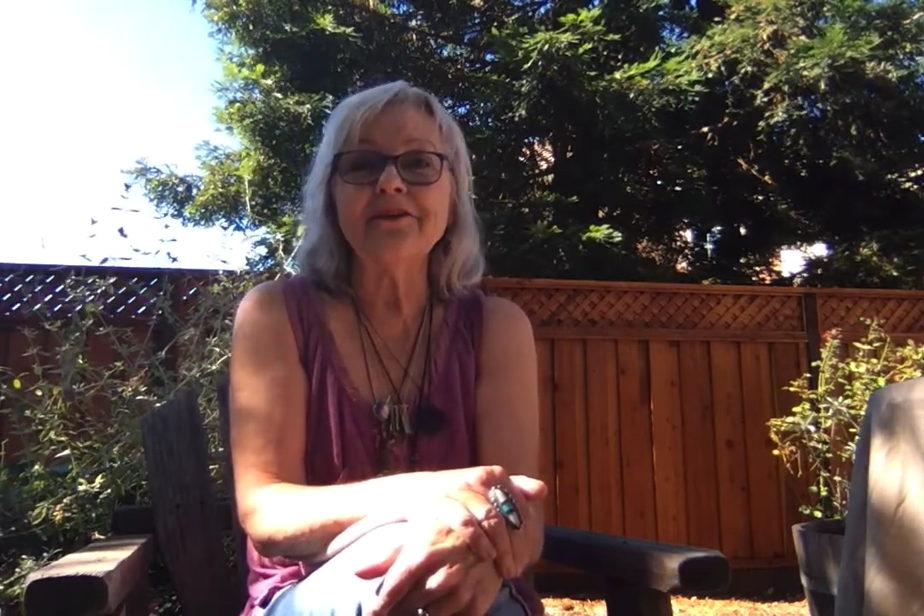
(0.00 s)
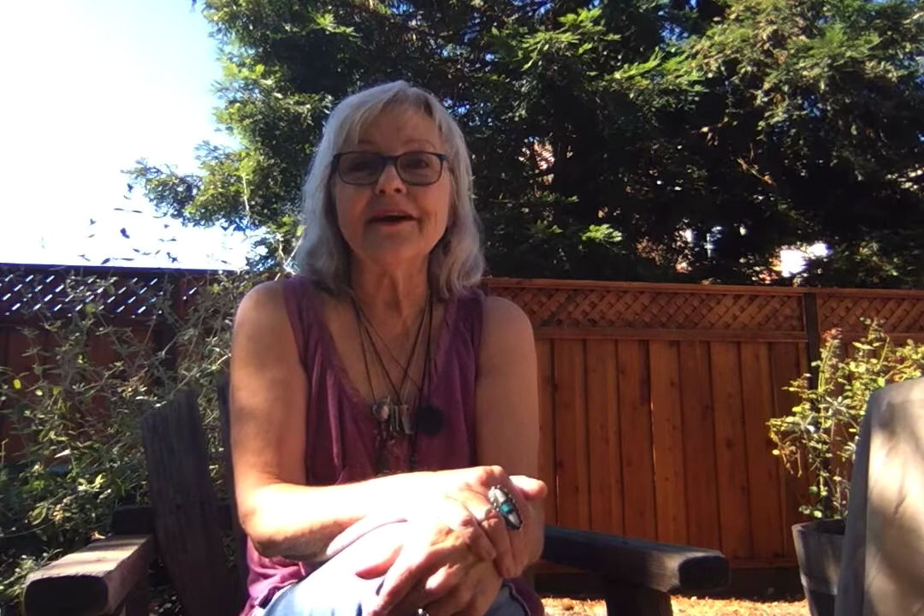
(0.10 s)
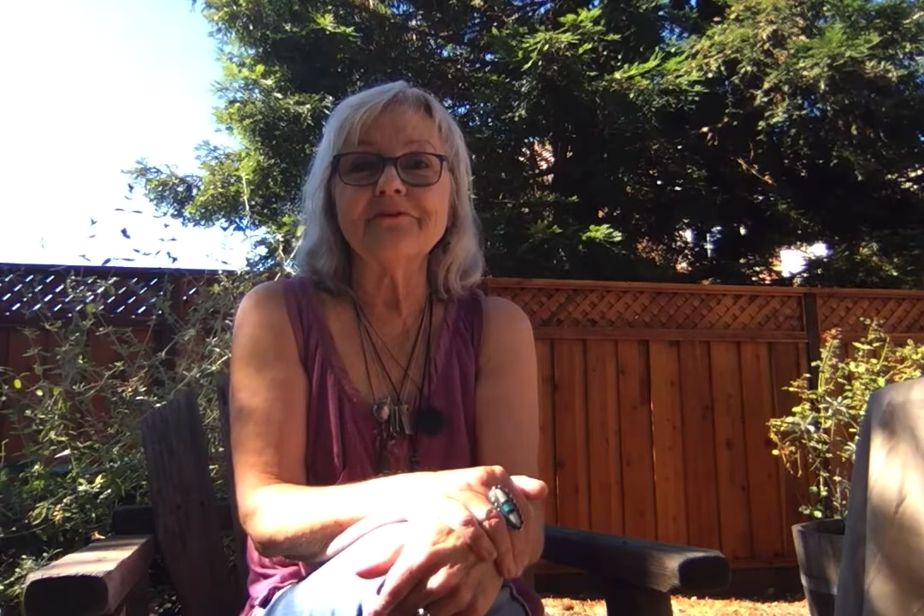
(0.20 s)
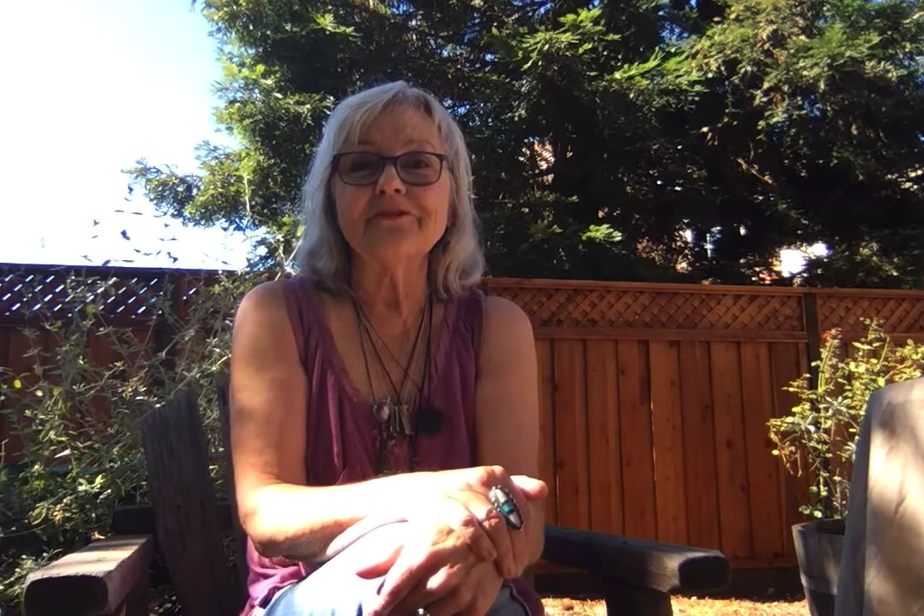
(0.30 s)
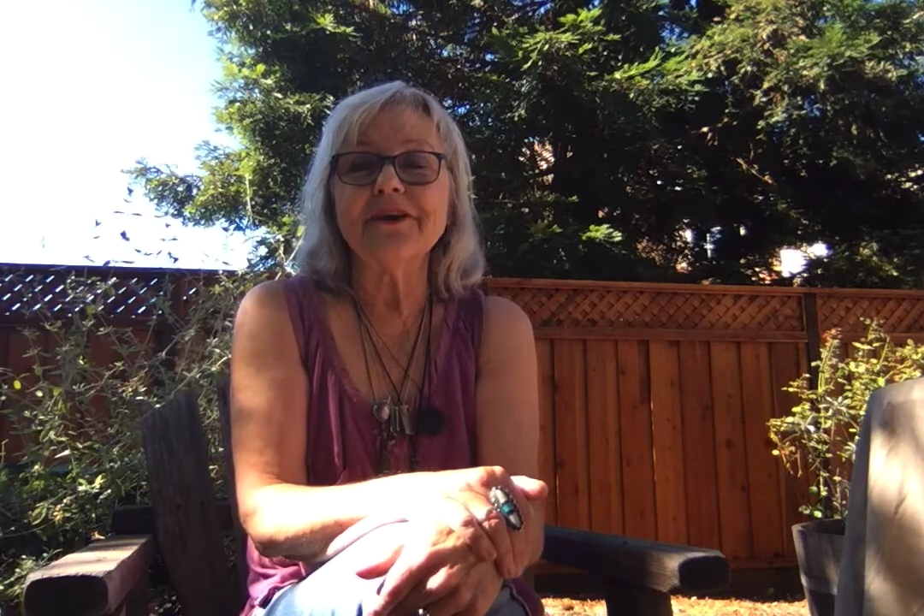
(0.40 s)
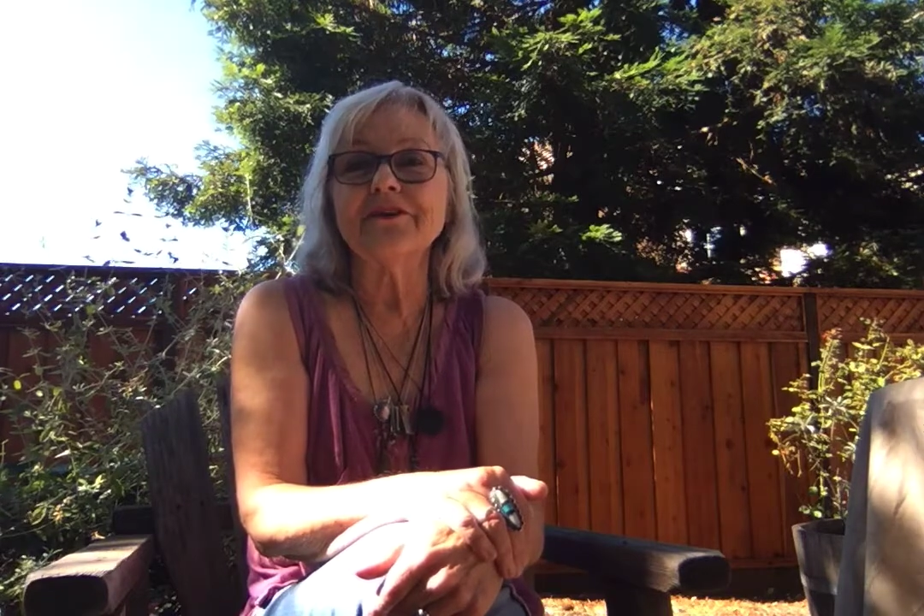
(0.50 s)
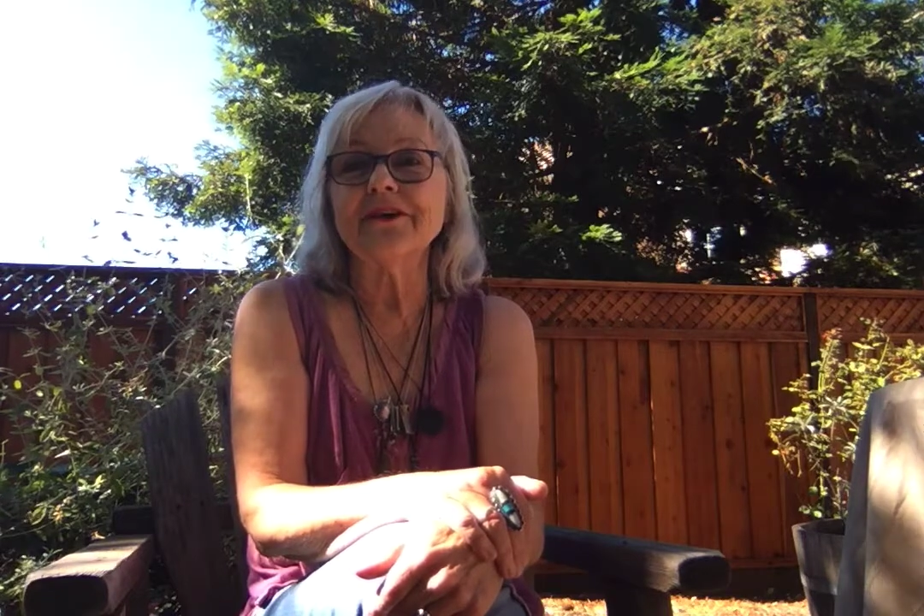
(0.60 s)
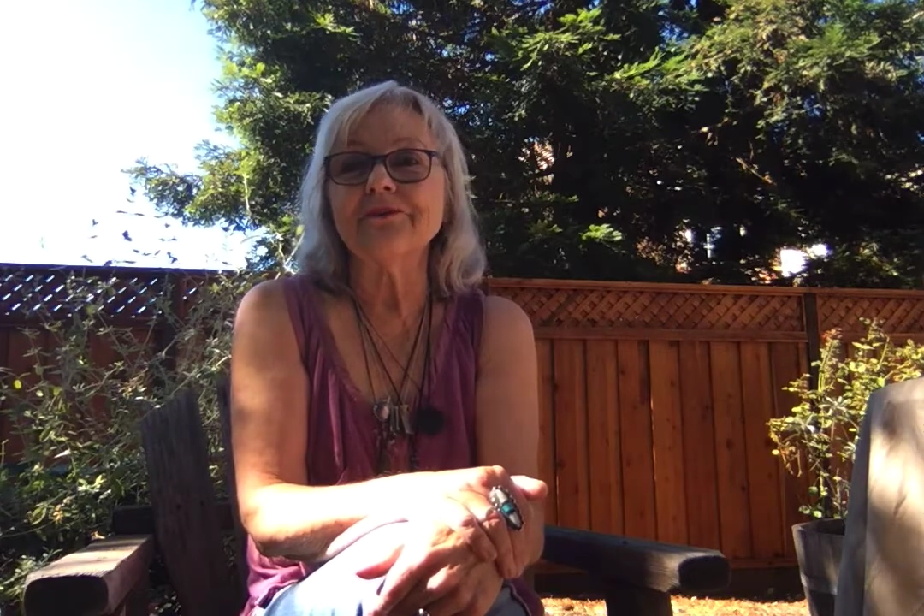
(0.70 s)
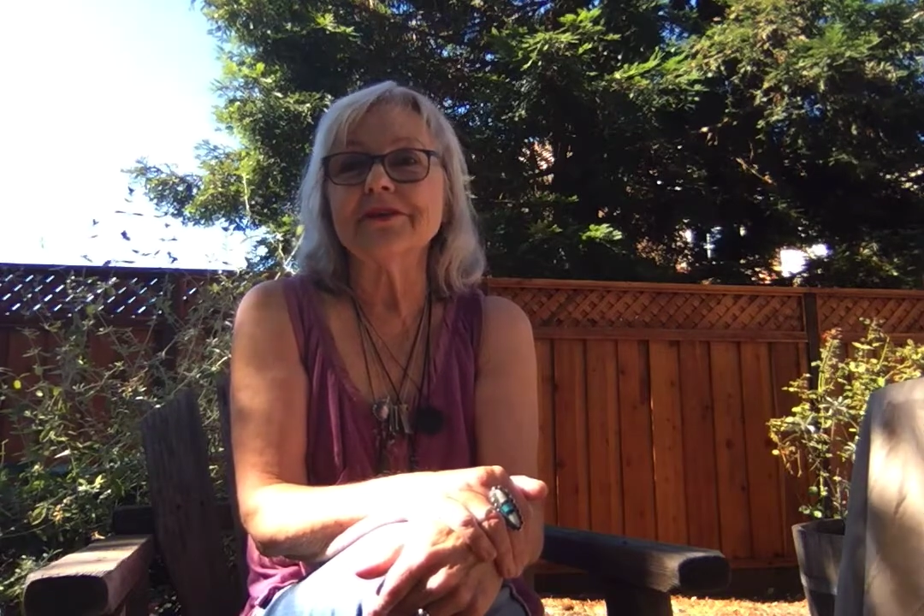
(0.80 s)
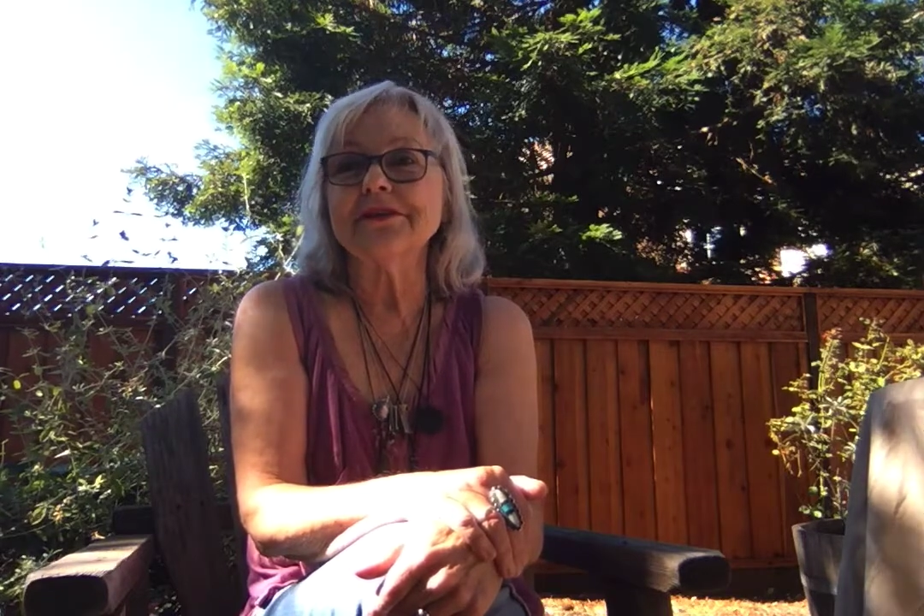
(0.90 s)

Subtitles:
I'm figuring with